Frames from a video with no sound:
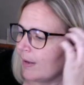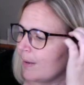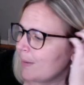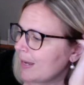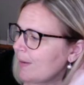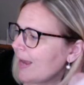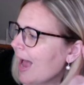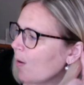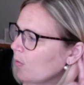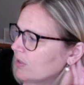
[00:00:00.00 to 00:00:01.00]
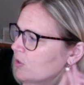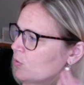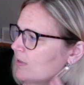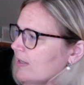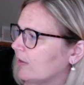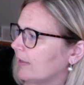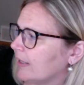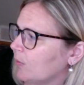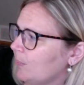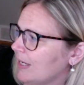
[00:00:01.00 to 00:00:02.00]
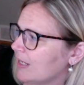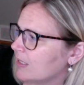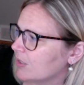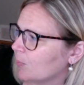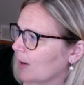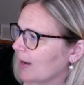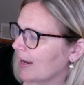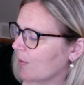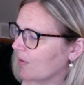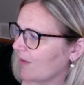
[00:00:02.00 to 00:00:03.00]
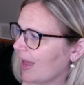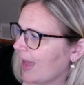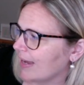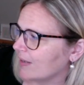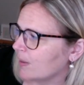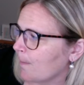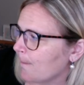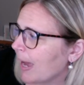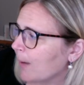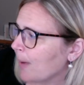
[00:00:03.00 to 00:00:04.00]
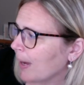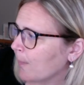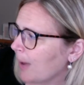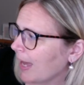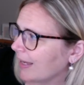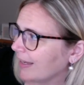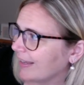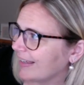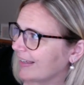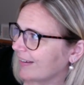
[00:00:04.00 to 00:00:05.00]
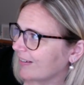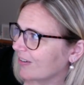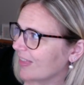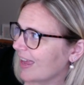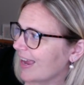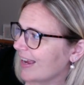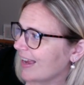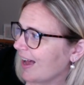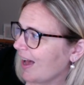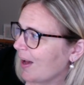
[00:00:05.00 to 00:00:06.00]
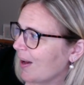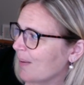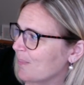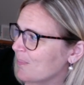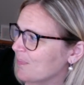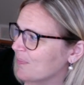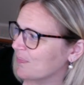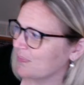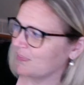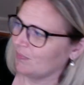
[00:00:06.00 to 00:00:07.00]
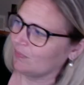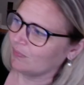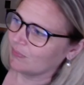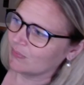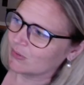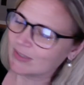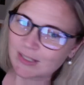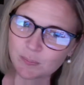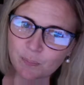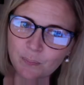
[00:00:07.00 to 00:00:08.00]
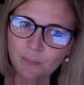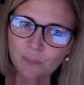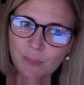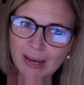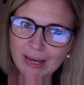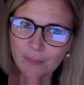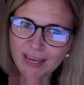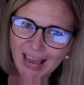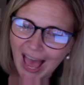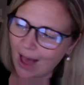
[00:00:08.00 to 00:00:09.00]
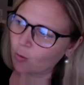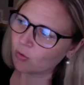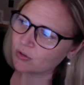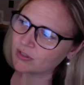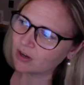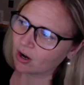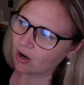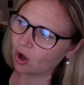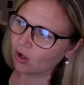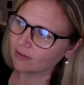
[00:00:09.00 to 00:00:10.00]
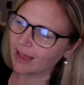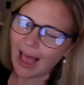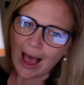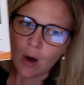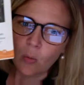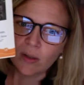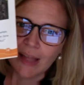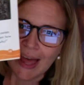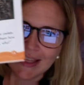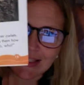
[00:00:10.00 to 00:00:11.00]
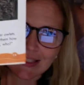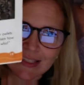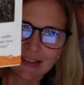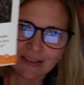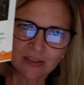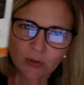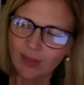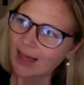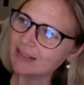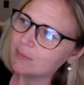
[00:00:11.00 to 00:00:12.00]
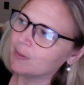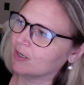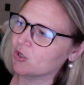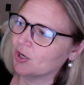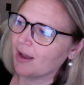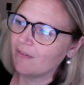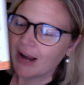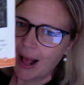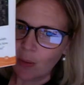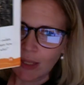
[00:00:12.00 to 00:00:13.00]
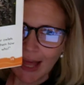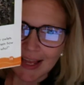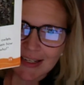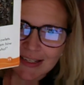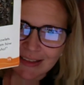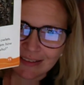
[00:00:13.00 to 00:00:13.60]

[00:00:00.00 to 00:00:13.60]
Baby owls use their little beaks to break out of eggs. Peck, peck, peck. Here they come. It says baby owls are called owlets. So that's a picture of an owlet.